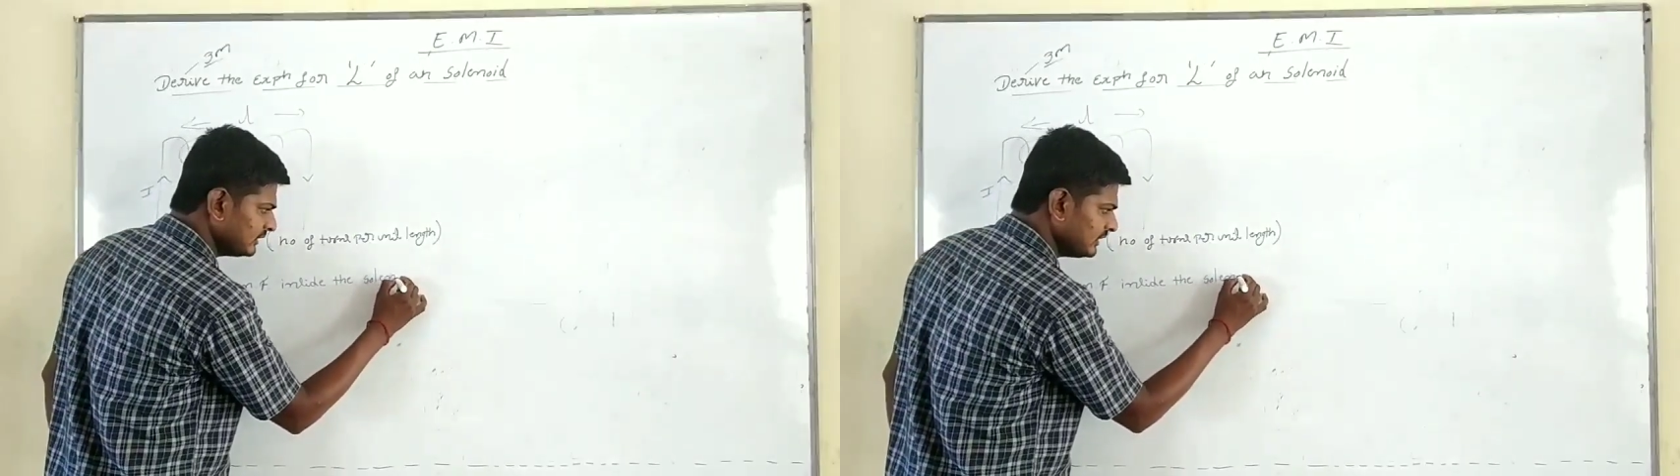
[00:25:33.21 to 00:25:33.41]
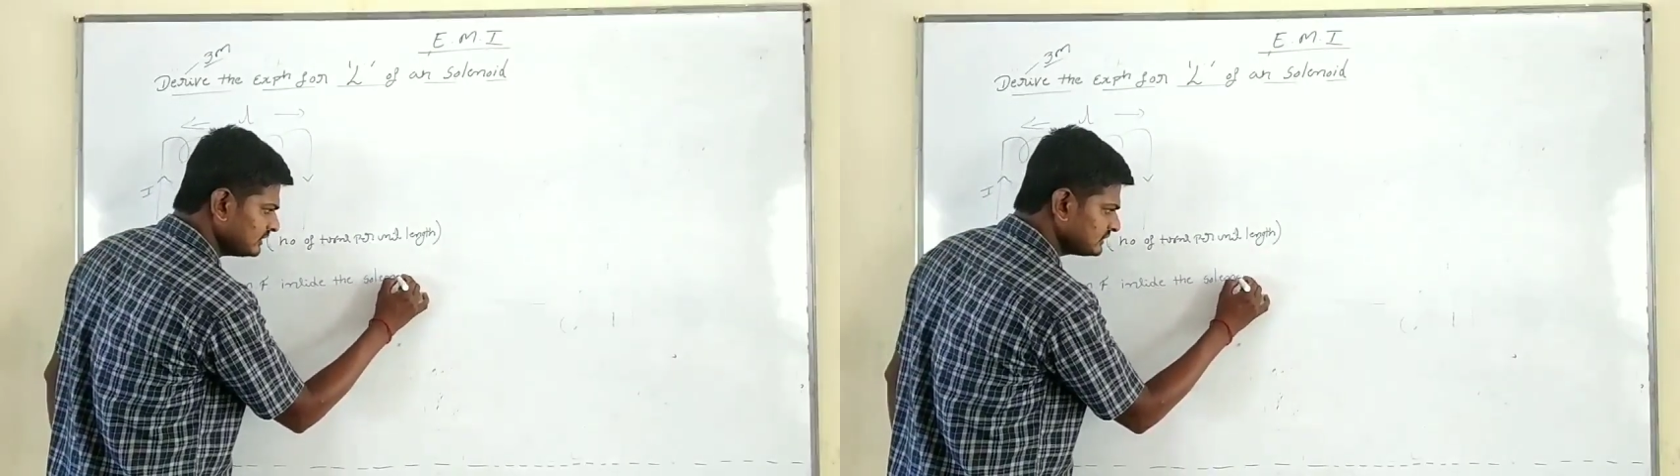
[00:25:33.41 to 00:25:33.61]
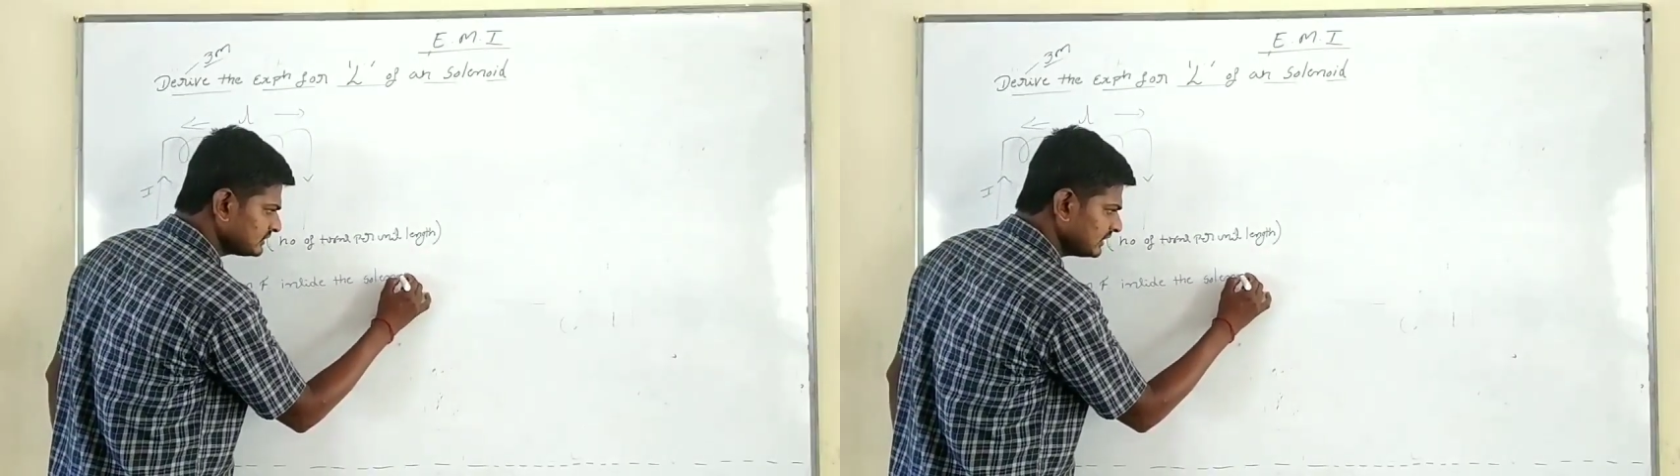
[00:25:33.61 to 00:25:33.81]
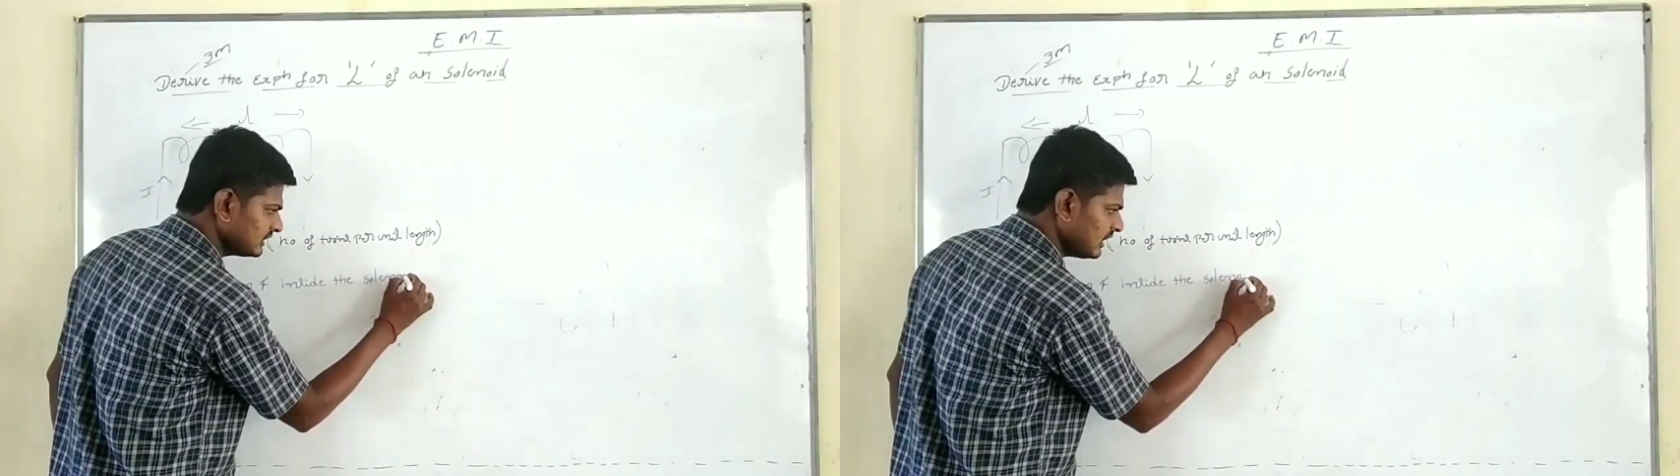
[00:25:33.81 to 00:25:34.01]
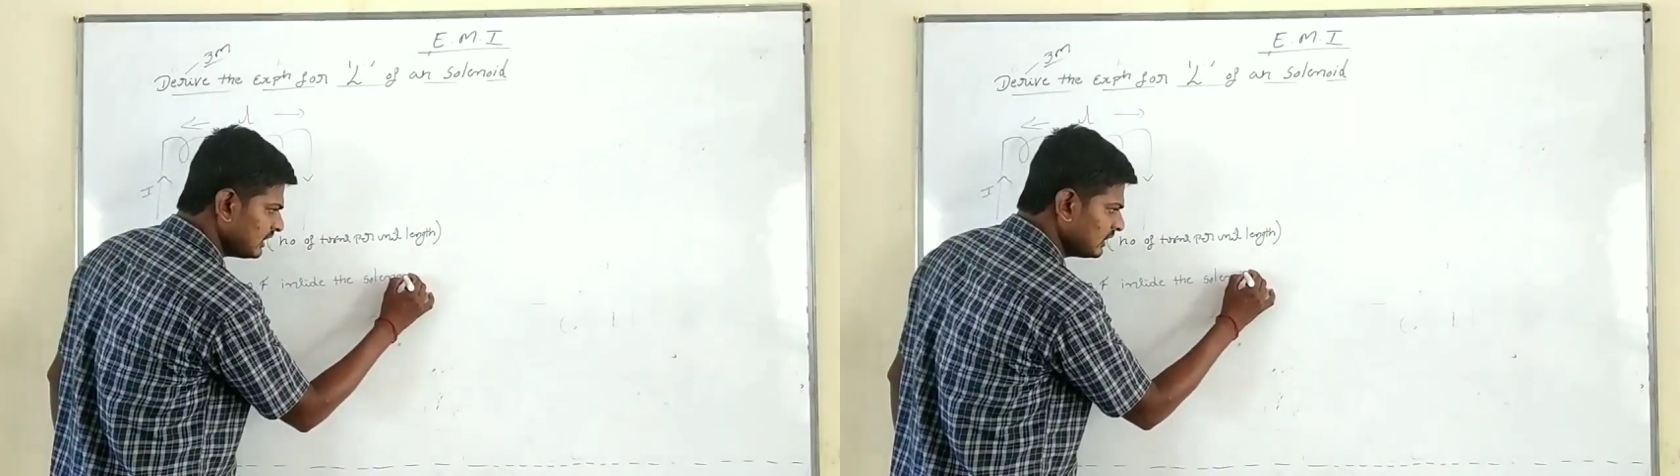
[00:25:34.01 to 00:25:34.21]

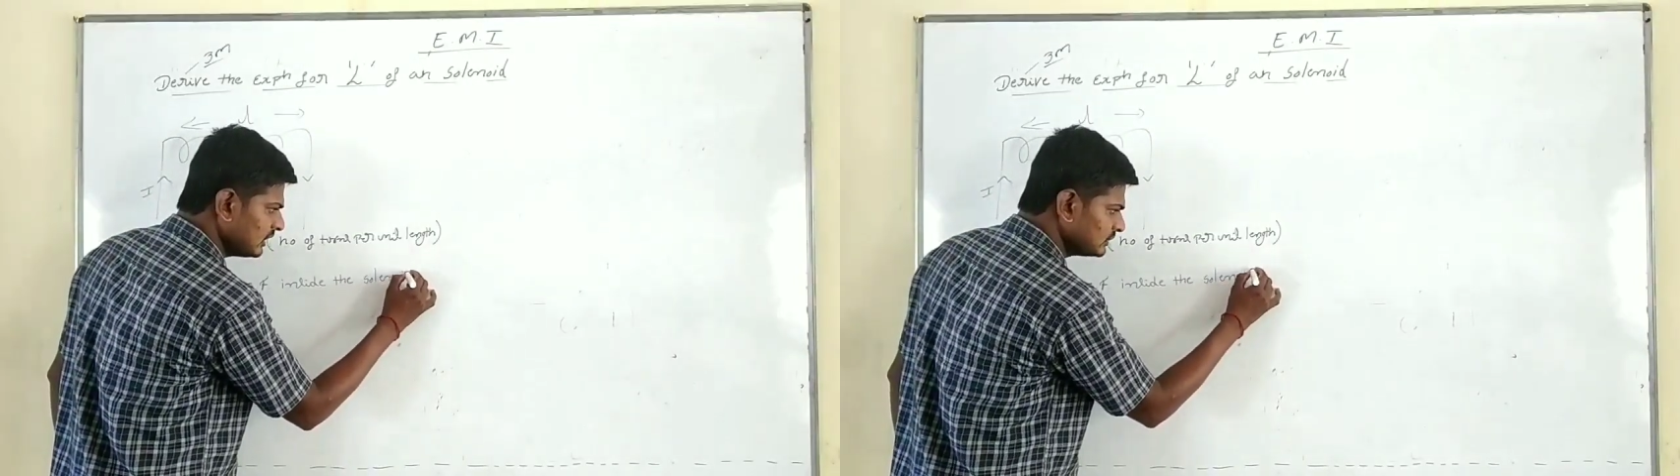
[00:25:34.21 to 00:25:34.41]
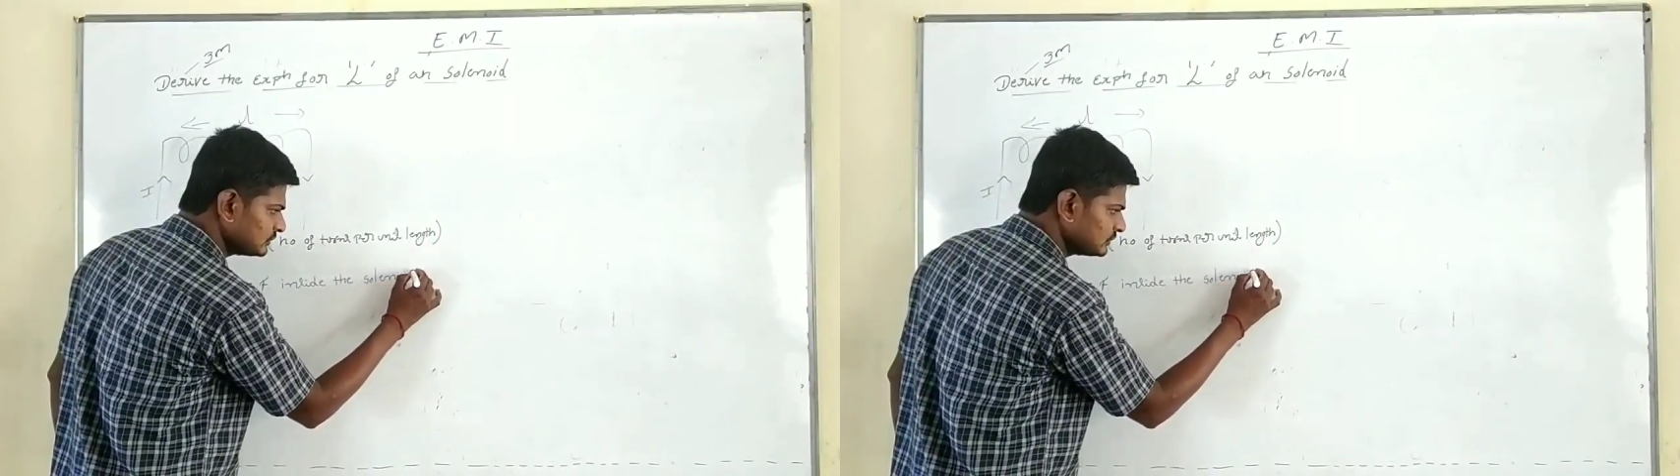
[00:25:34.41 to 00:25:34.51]
inside the